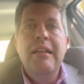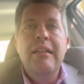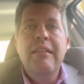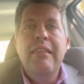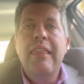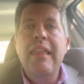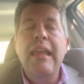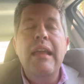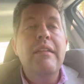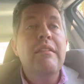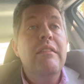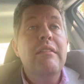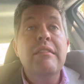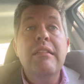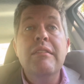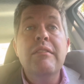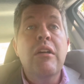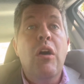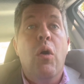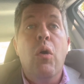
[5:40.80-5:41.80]

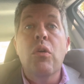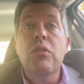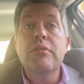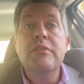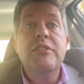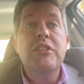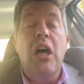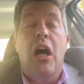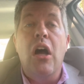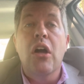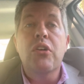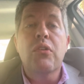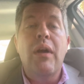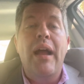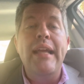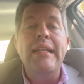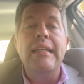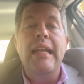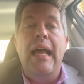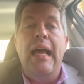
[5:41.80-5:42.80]
The whole talk
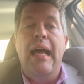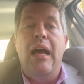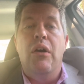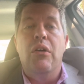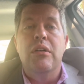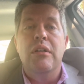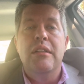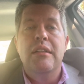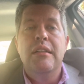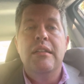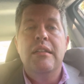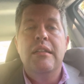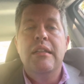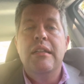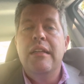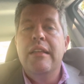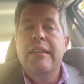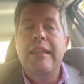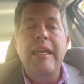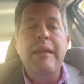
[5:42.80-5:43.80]
right now,
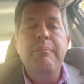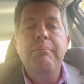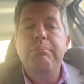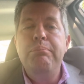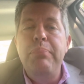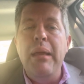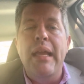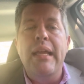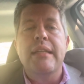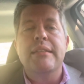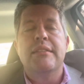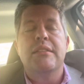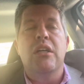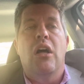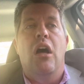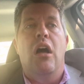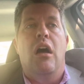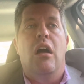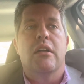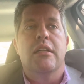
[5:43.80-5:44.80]
the biggest
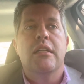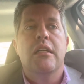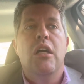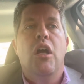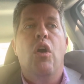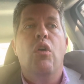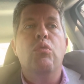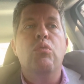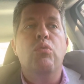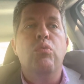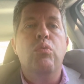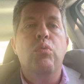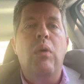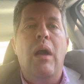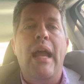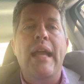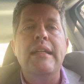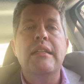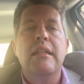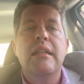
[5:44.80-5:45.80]
talk
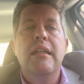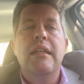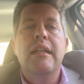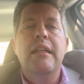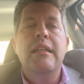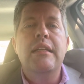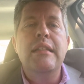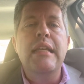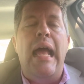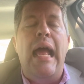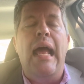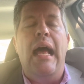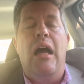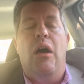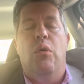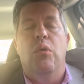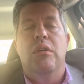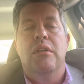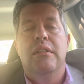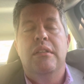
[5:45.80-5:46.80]
right
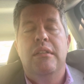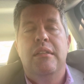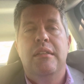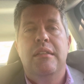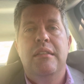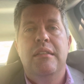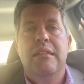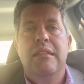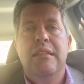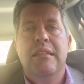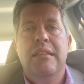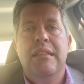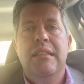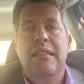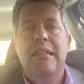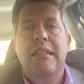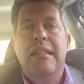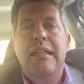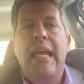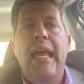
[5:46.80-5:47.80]
now
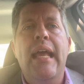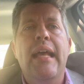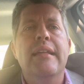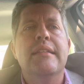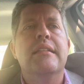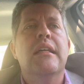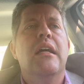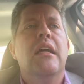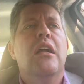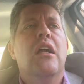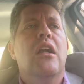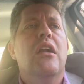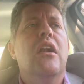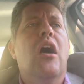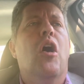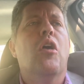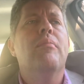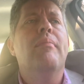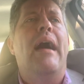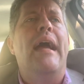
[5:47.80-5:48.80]
is,
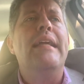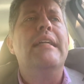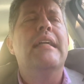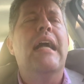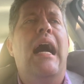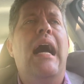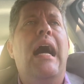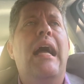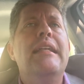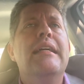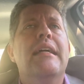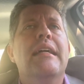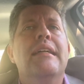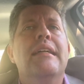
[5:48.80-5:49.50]
oh my God,